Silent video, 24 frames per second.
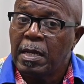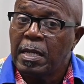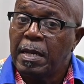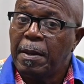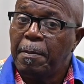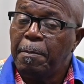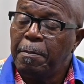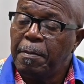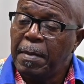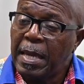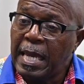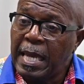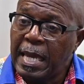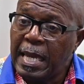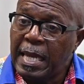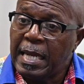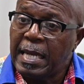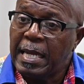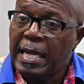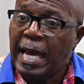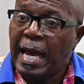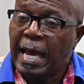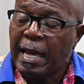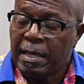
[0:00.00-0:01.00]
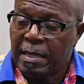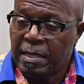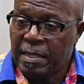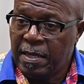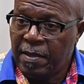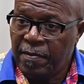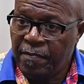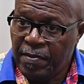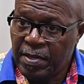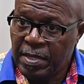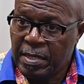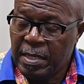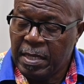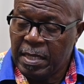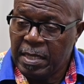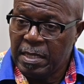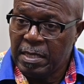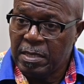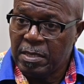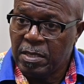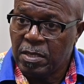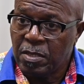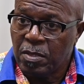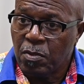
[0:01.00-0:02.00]
The main
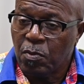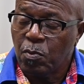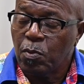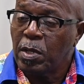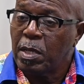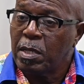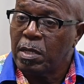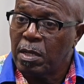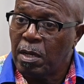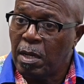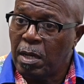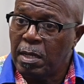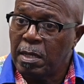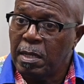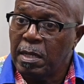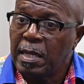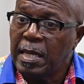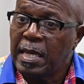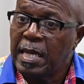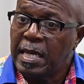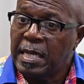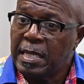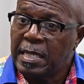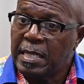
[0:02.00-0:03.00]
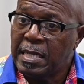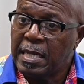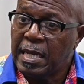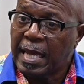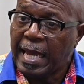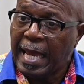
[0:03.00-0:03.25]
activities were done in the